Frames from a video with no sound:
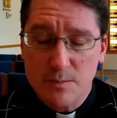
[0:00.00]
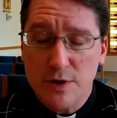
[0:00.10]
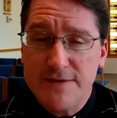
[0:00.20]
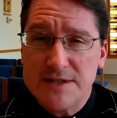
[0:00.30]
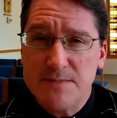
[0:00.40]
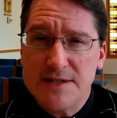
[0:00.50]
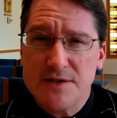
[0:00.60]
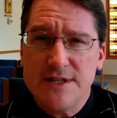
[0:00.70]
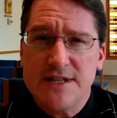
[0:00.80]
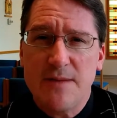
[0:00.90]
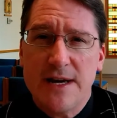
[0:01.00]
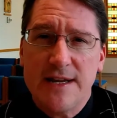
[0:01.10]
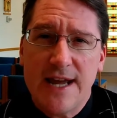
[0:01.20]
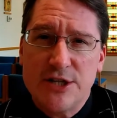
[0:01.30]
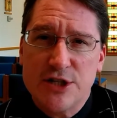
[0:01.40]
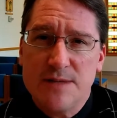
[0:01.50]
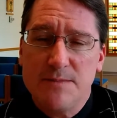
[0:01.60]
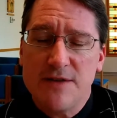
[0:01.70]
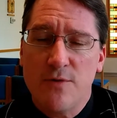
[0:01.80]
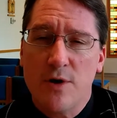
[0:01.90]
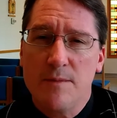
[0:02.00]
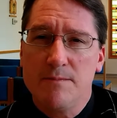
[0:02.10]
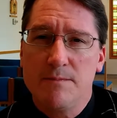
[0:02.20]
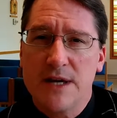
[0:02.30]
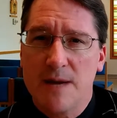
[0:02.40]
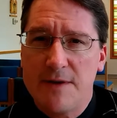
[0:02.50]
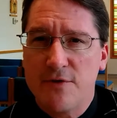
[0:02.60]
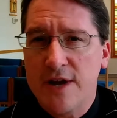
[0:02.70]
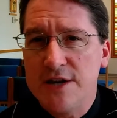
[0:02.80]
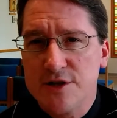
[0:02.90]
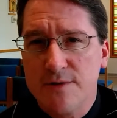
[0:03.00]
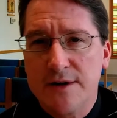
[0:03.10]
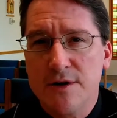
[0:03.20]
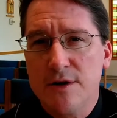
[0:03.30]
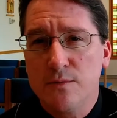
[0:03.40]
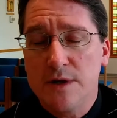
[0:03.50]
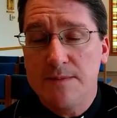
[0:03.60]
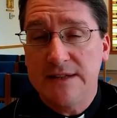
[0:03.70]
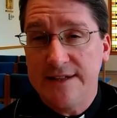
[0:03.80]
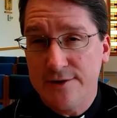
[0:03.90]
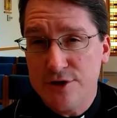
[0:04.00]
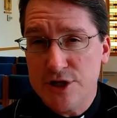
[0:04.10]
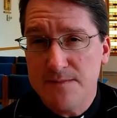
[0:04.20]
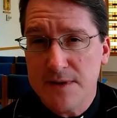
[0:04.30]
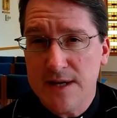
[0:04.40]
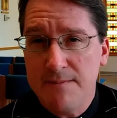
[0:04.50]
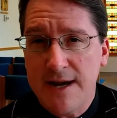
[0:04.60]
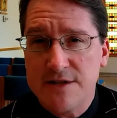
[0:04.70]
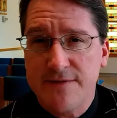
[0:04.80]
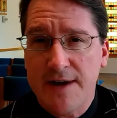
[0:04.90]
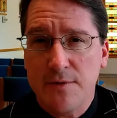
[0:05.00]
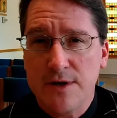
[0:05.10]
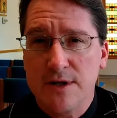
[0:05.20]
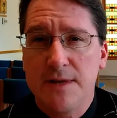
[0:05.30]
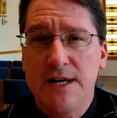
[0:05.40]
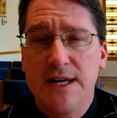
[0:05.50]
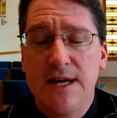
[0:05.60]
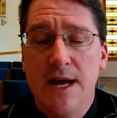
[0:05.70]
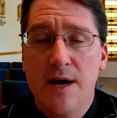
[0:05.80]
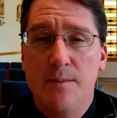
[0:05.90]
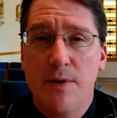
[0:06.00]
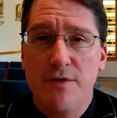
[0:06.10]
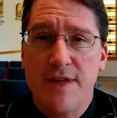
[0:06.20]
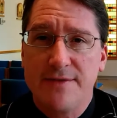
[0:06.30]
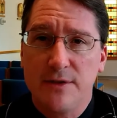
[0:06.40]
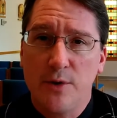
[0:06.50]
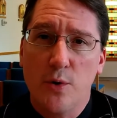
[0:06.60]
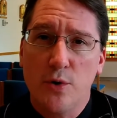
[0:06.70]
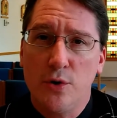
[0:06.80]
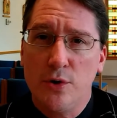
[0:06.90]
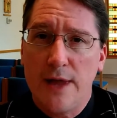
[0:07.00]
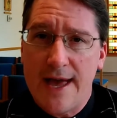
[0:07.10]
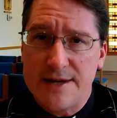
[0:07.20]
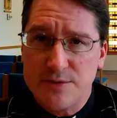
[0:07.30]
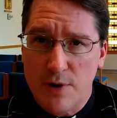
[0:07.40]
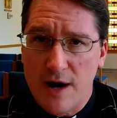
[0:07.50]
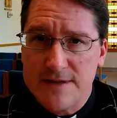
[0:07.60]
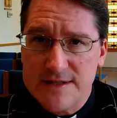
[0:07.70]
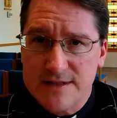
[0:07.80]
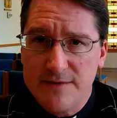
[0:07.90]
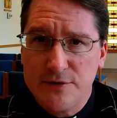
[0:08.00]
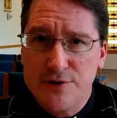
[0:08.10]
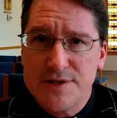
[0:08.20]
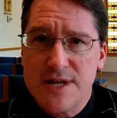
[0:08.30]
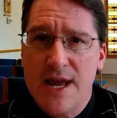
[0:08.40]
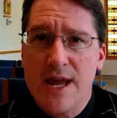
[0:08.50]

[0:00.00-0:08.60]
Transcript: Previous ministries I've been engaged in before becoming vocation director would be leadership in my Divine Word community, both at the local and province levels.